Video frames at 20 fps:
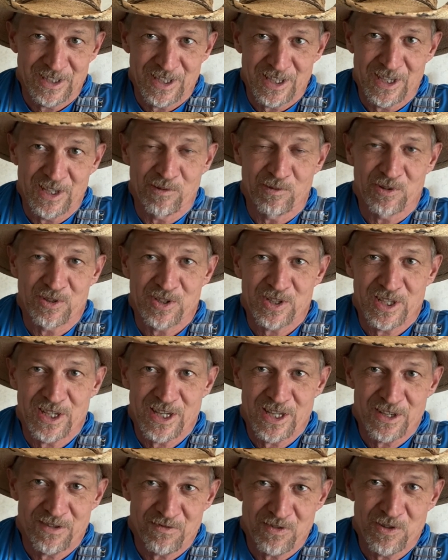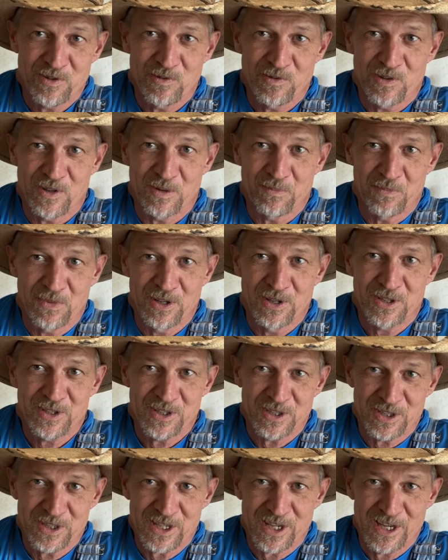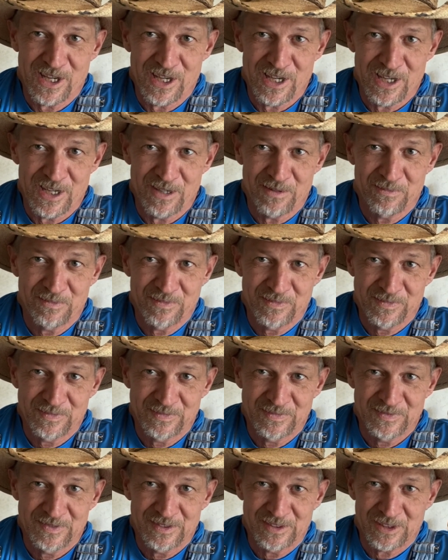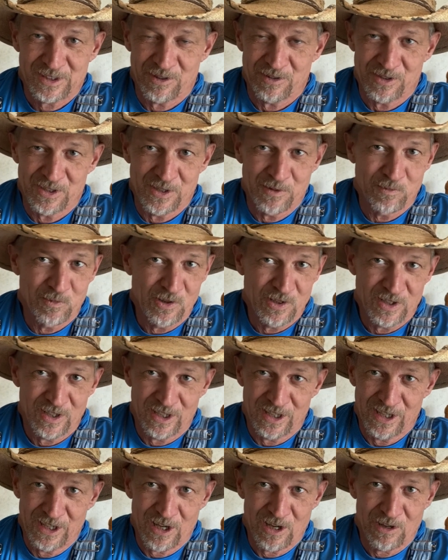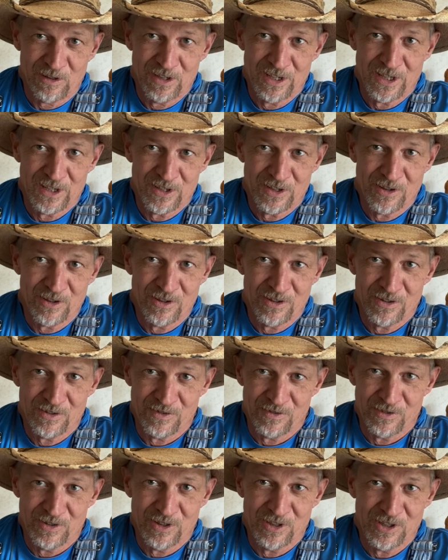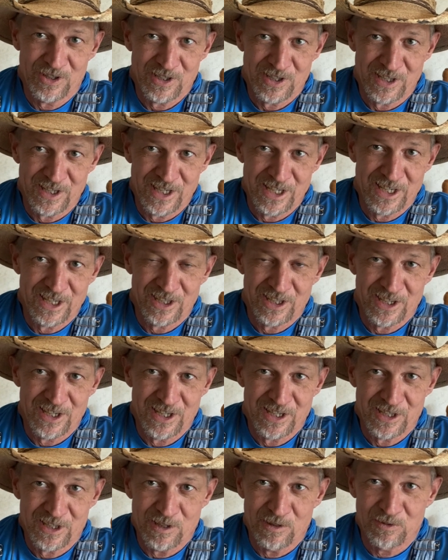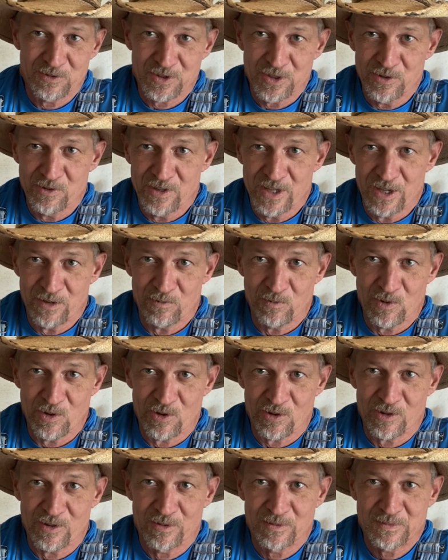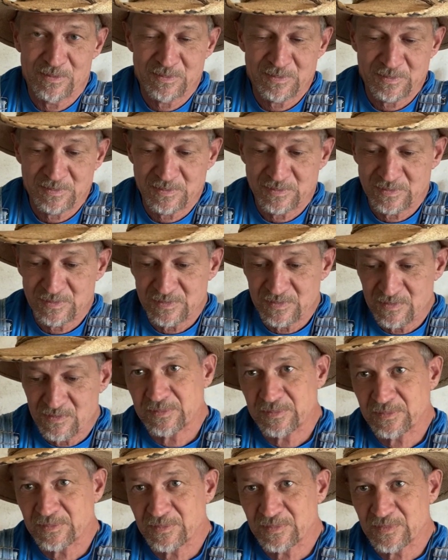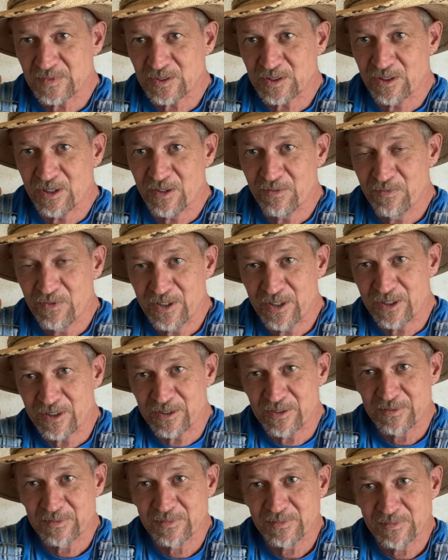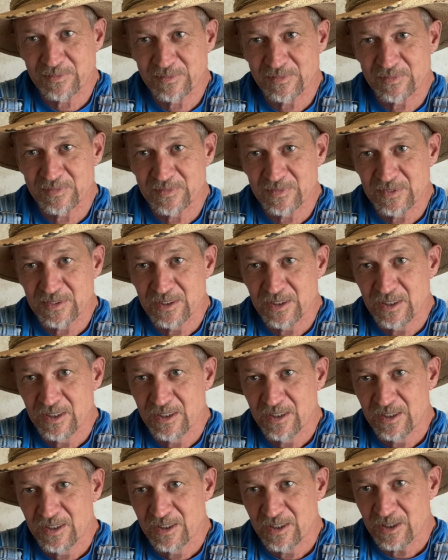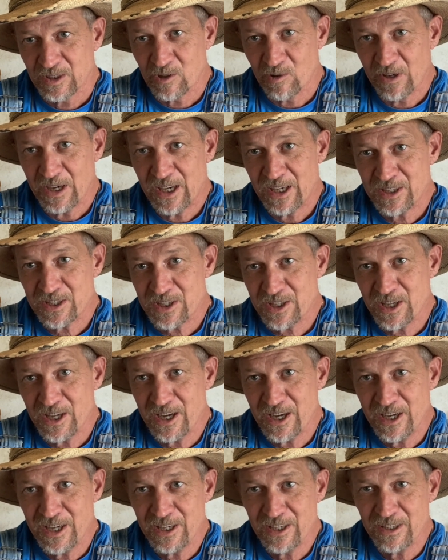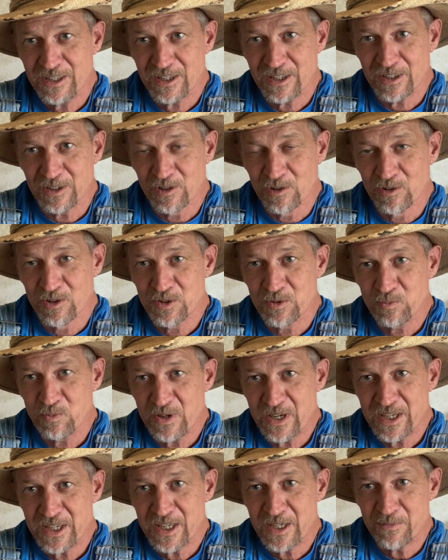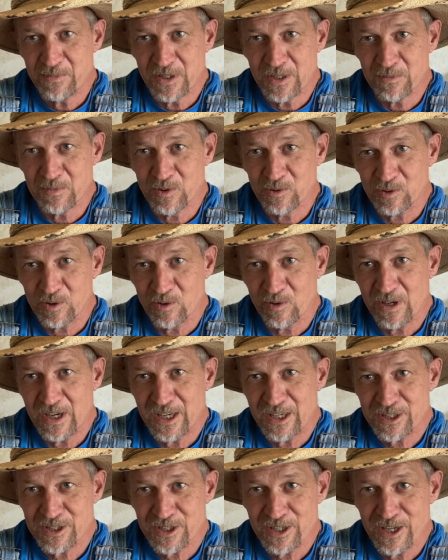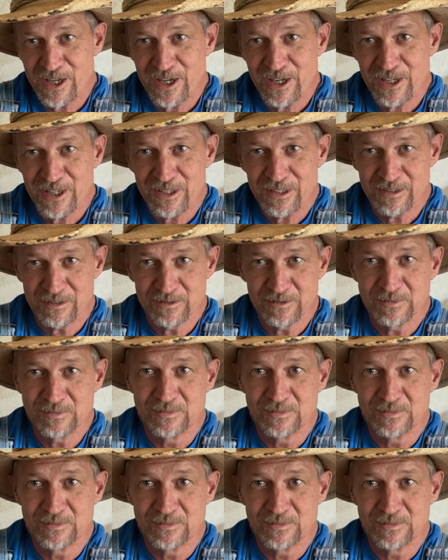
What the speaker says: it would save you a bunch of time, because it wouldn't let all that dirt and rust and anything go through that water. So I'm gonna go outside, and I know it's windy, but I'm gonna go outside,